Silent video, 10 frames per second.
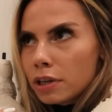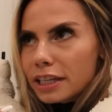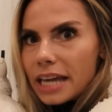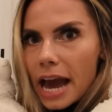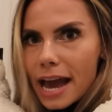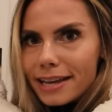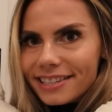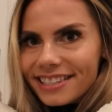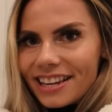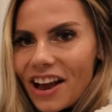
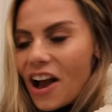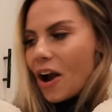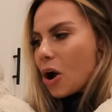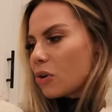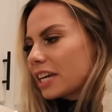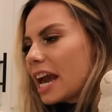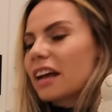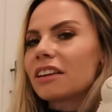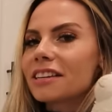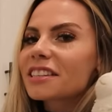Yes?
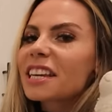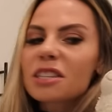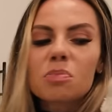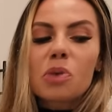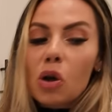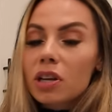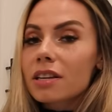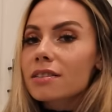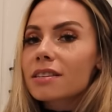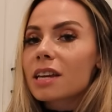Okay, let's get to building
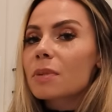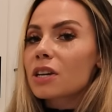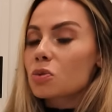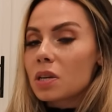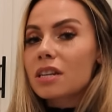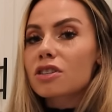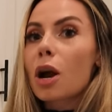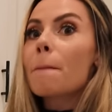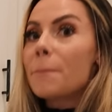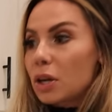this thing because we need to
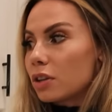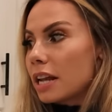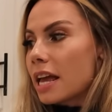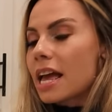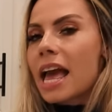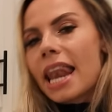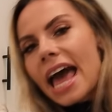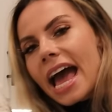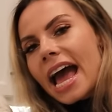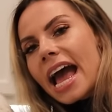start building it.
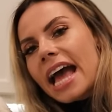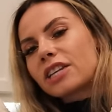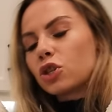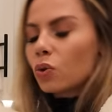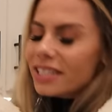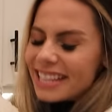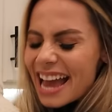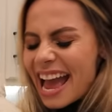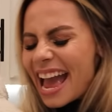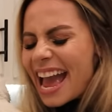Let's do this
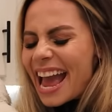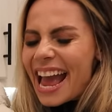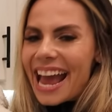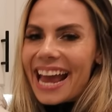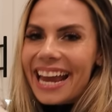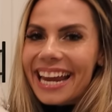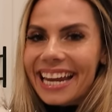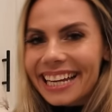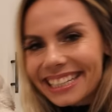thing.